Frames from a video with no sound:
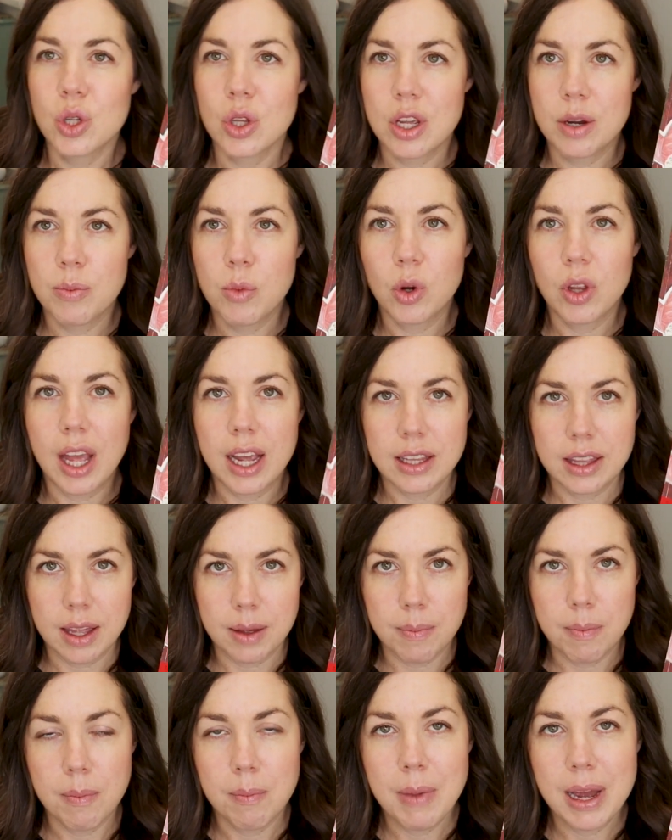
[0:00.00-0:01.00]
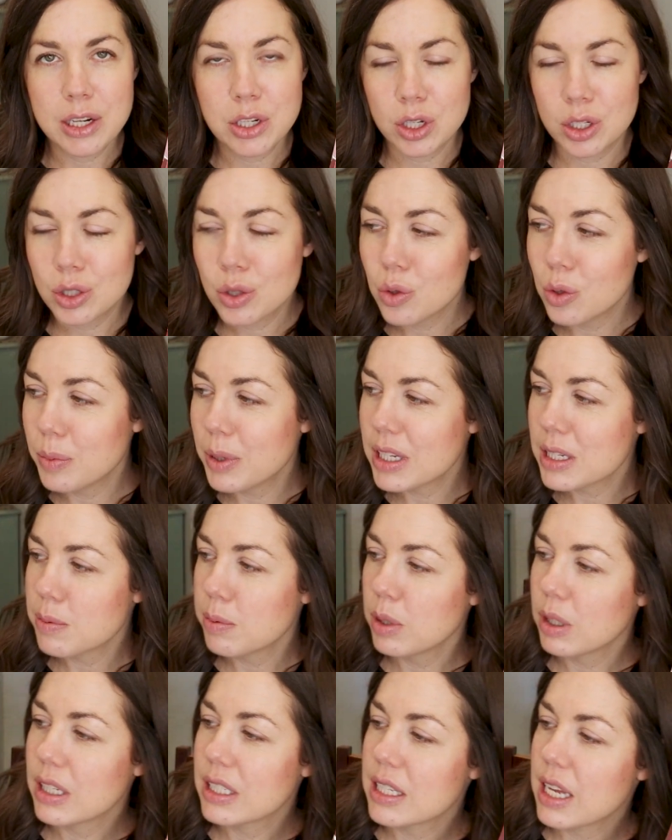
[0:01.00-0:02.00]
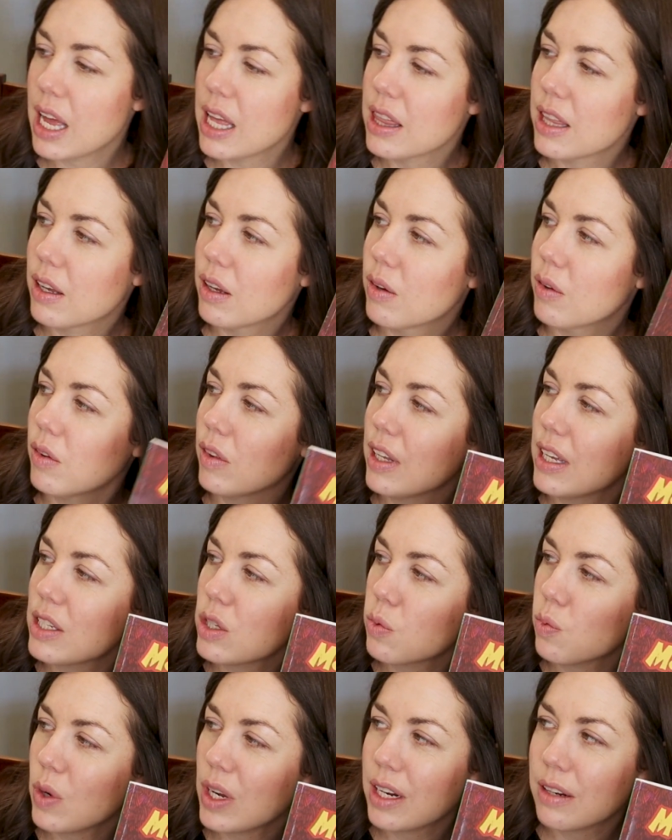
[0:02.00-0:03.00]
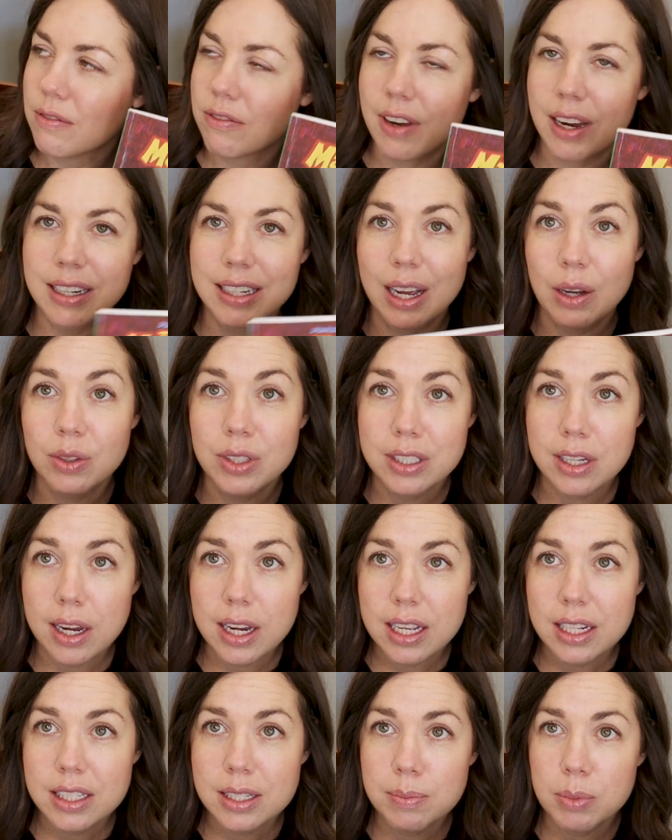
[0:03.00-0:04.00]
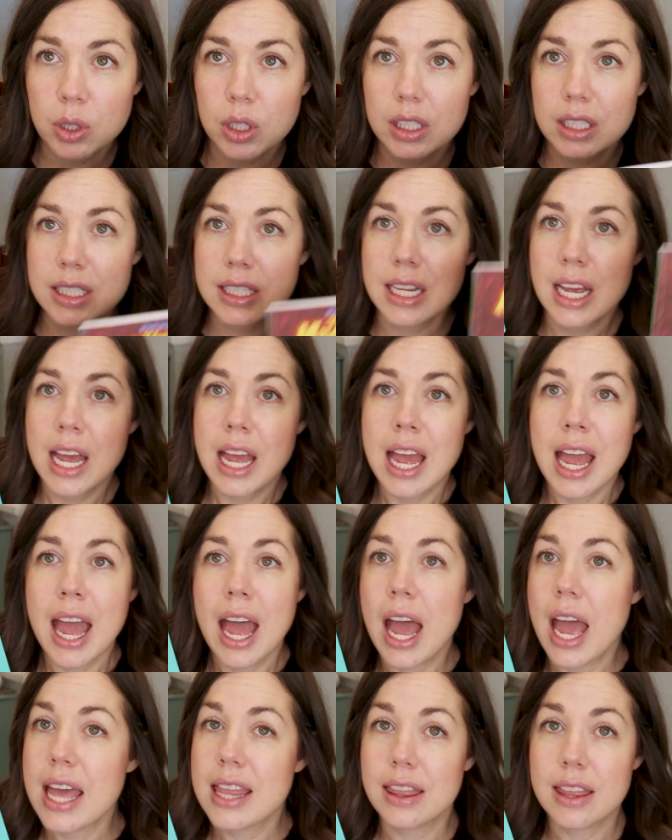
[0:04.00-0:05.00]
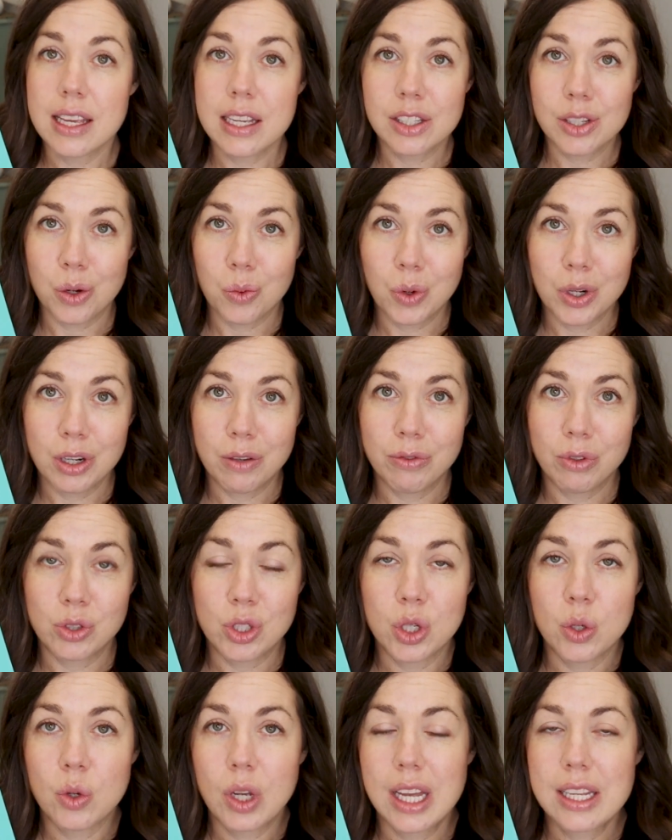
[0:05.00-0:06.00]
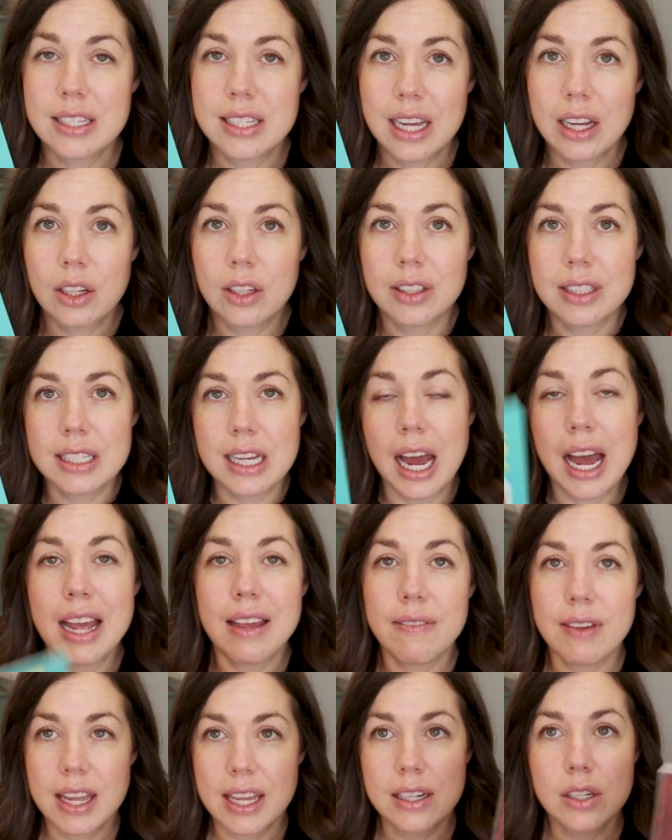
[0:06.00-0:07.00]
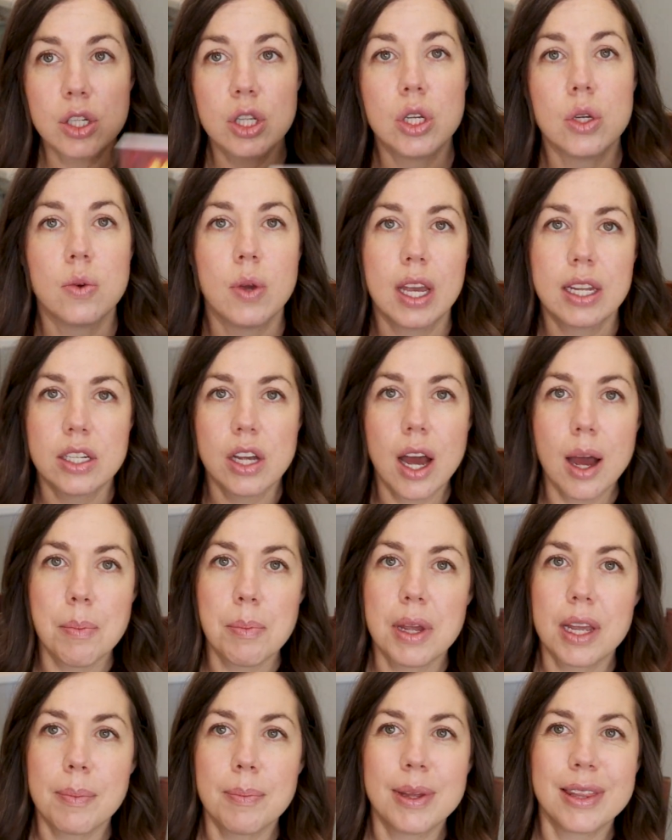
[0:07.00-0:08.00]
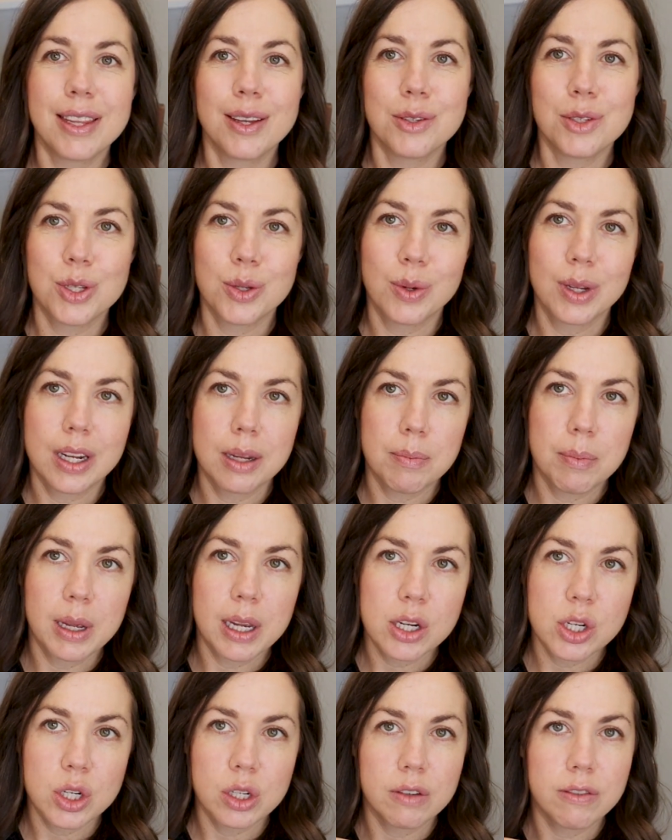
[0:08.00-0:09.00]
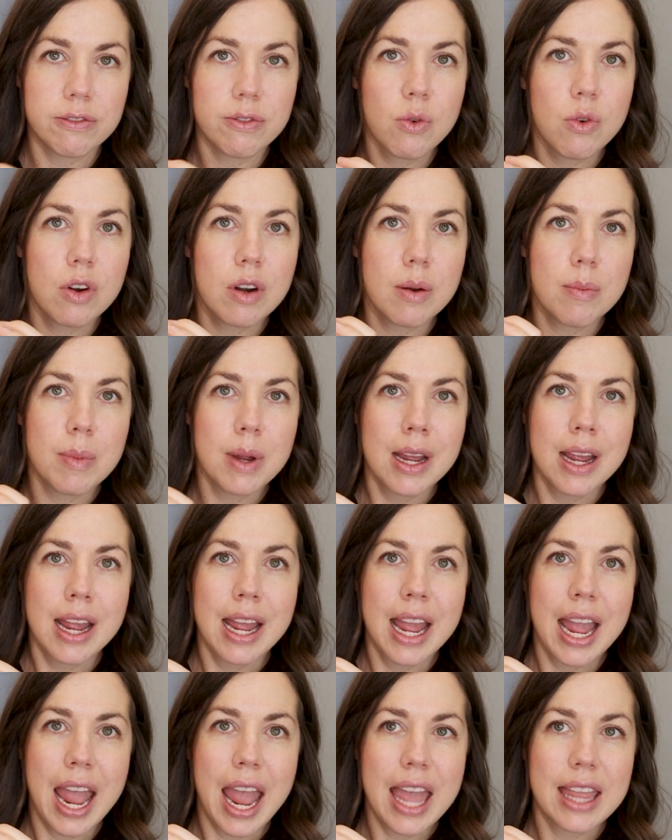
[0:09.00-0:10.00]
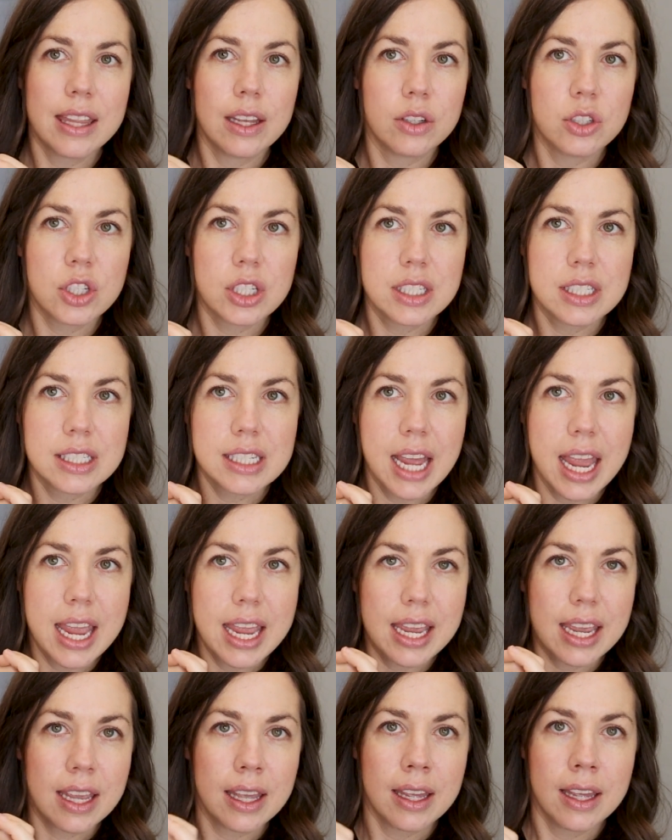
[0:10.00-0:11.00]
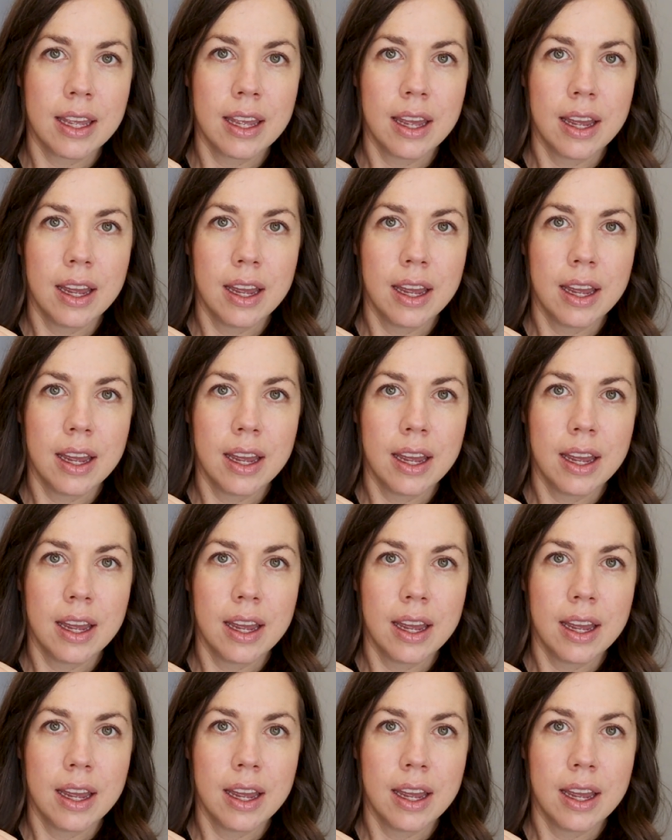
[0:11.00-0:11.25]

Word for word: So they're more like the Magic School Bus books and the Let's Read and Find Out Science books. And these are wonderful too, because they'll dive into a topic, but they'll do it in picture form, and they'll just take